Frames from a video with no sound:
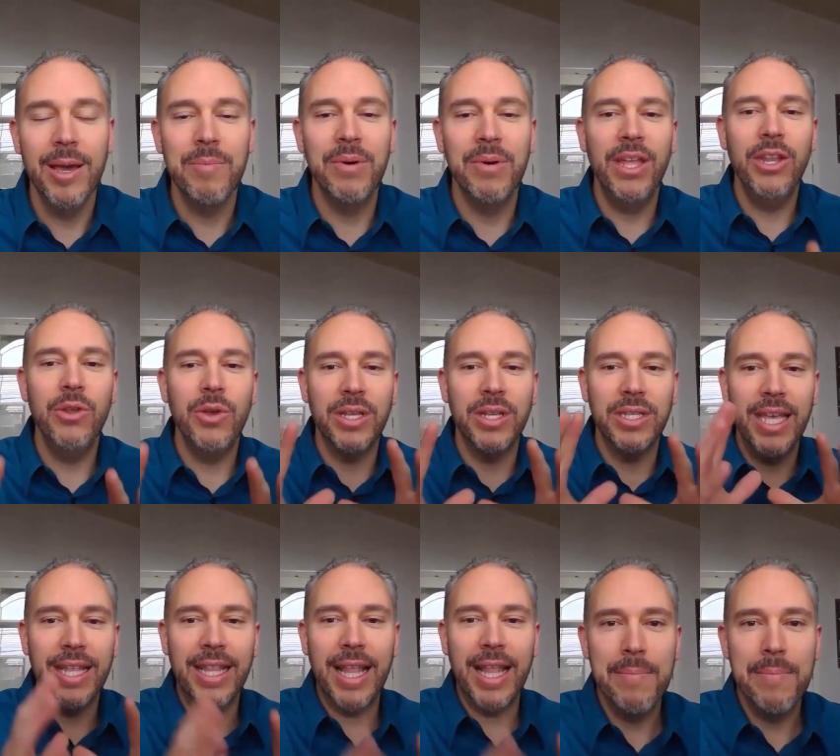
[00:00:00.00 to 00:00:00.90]
But then you can
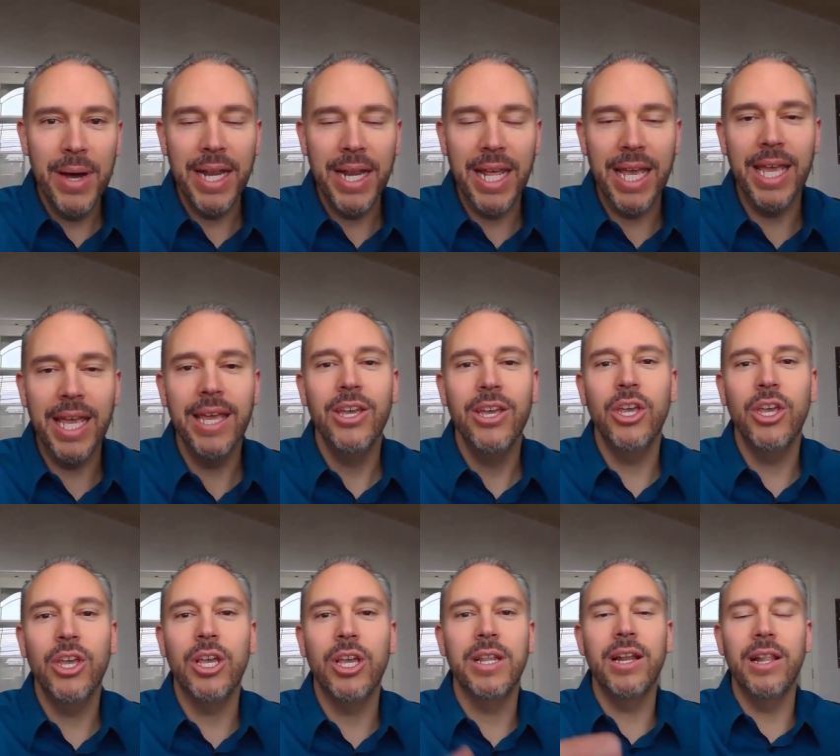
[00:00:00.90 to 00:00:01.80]
take that money, you
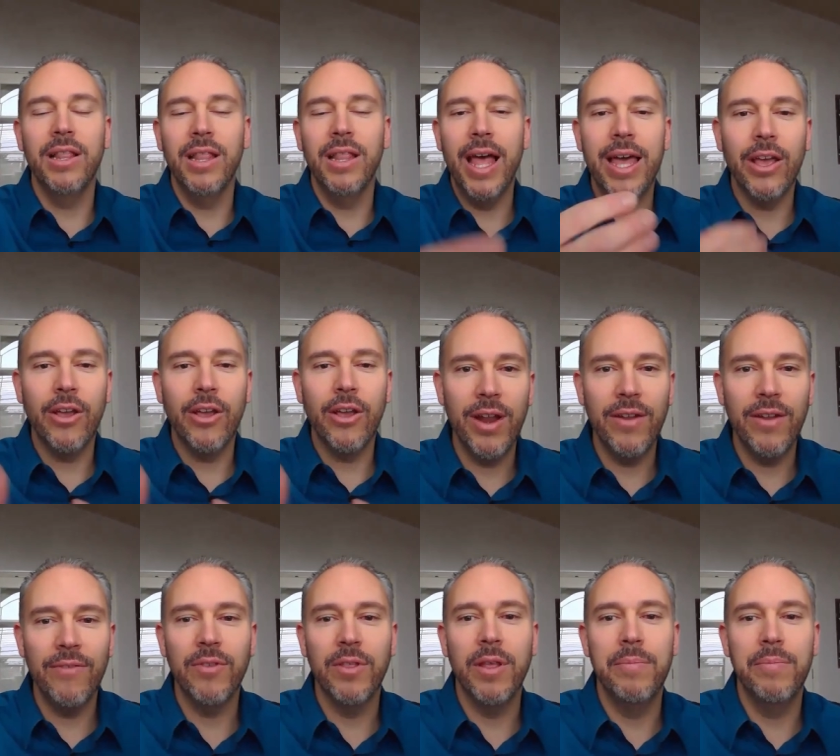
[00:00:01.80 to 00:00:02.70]
can get a line of credit
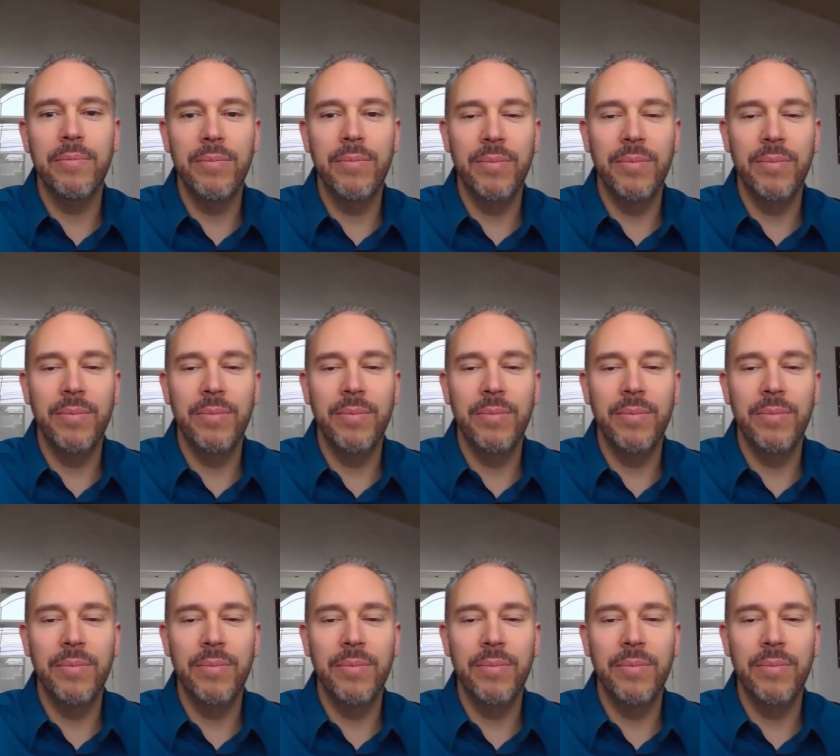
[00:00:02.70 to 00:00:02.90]
from the,